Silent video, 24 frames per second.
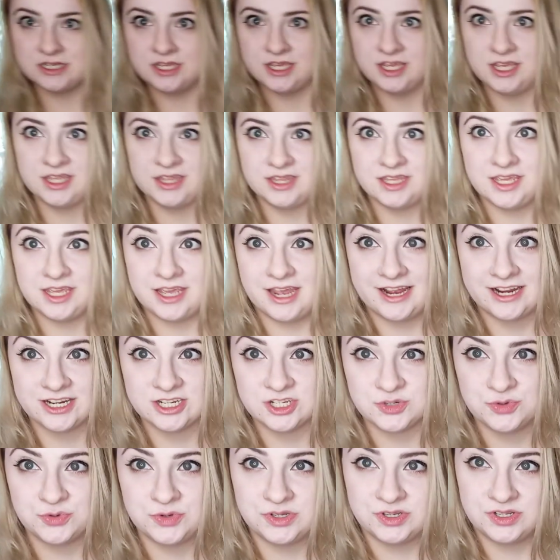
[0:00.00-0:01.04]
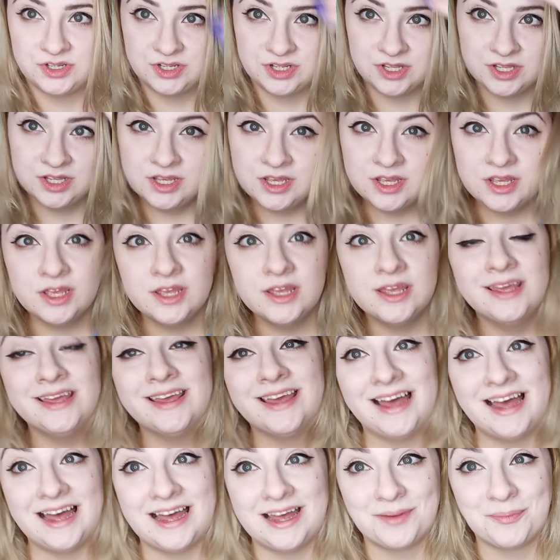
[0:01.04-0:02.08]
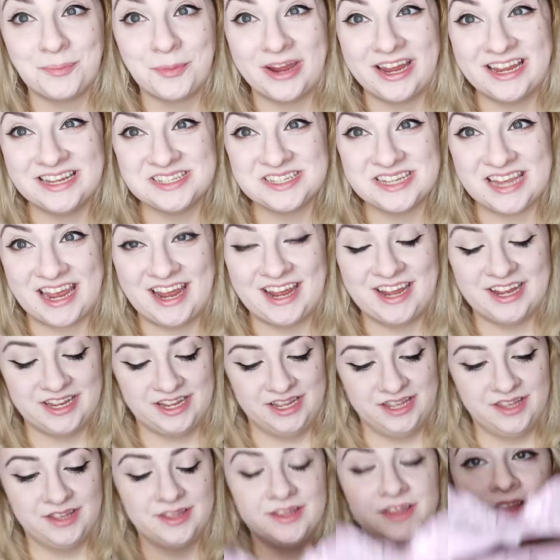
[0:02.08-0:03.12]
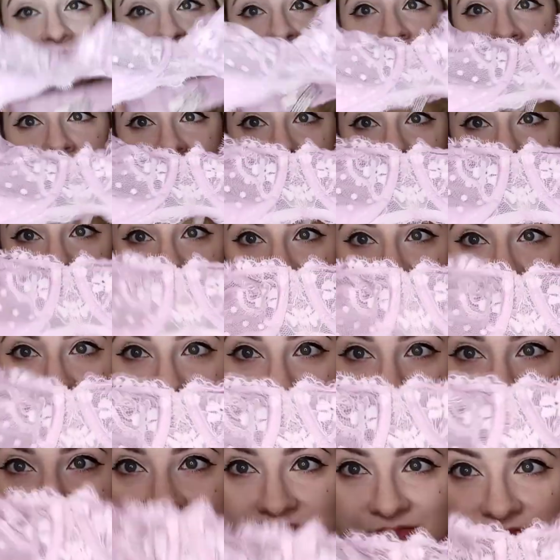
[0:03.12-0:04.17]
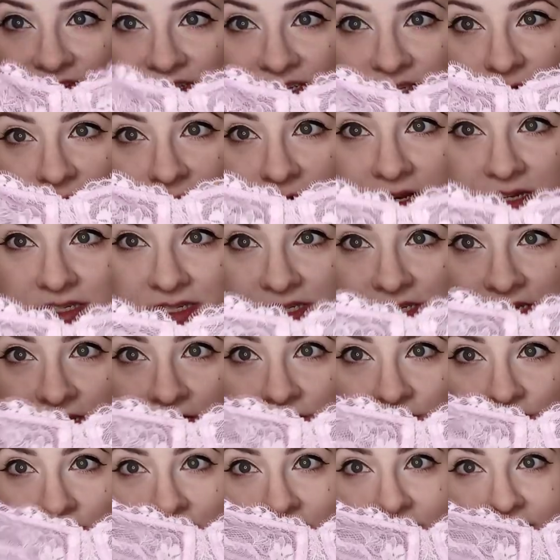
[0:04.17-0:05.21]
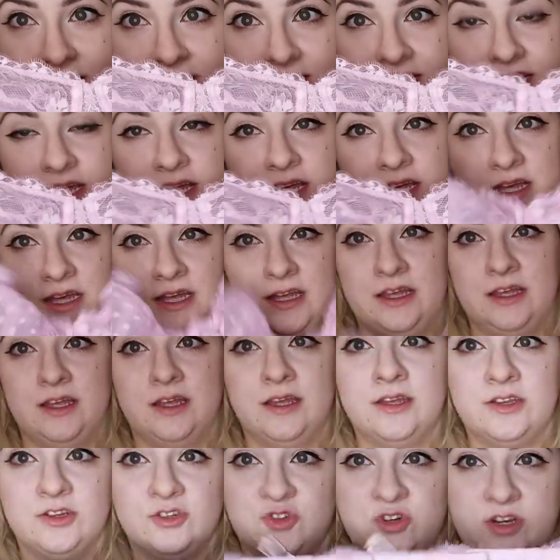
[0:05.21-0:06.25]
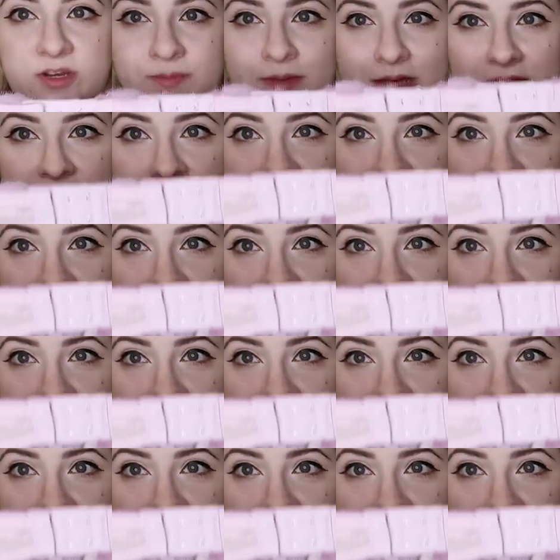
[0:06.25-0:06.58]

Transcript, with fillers: see the actual uh, brand tag. So this is just a Victoria's Secret Dream